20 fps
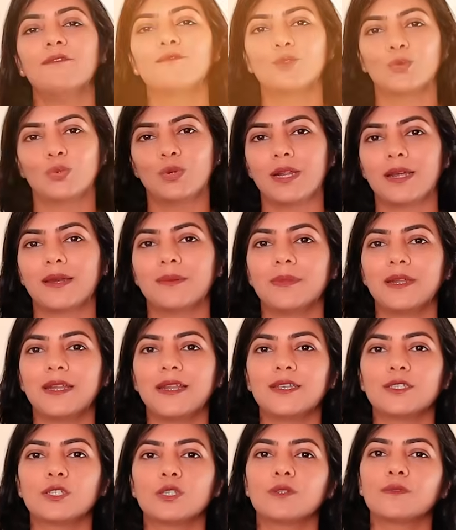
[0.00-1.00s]
have 2
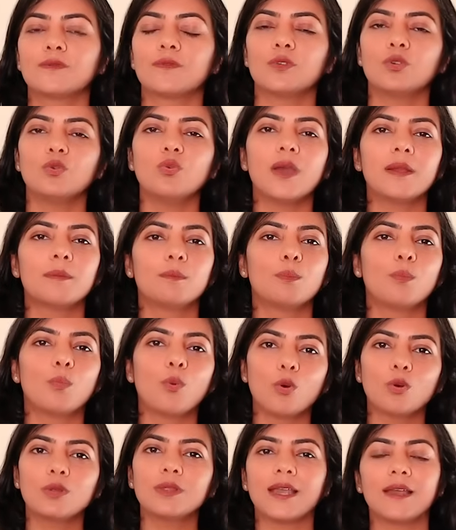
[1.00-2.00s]
recommendations for you and
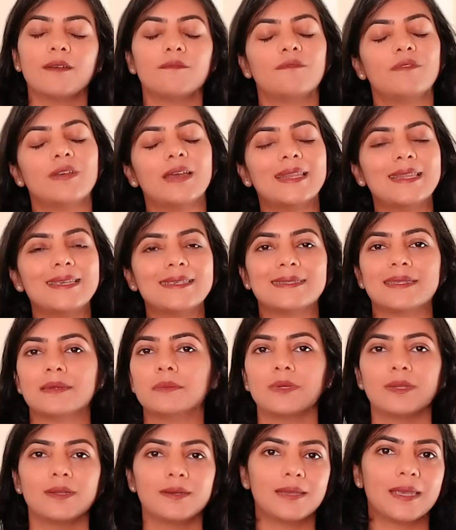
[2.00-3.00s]
both have very
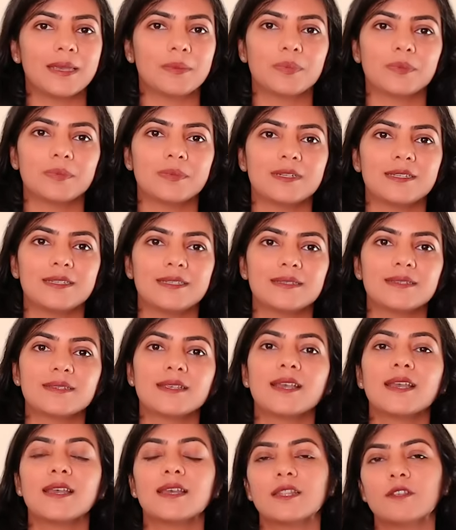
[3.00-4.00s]
similar capabilities.
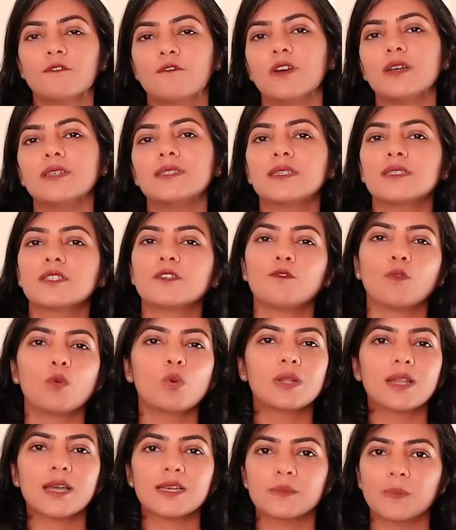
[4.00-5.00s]
The first is the
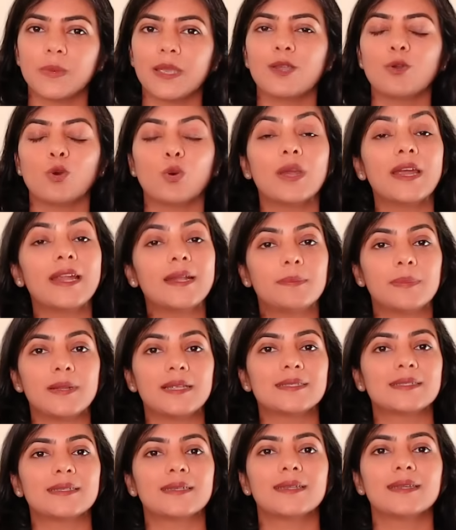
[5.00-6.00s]
Voltas Beko 8
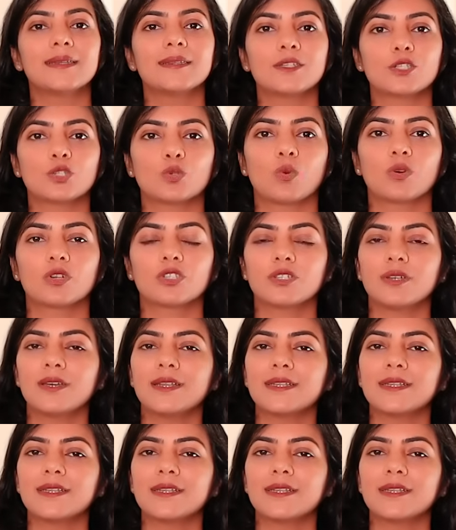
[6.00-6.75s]
place setting dishwasher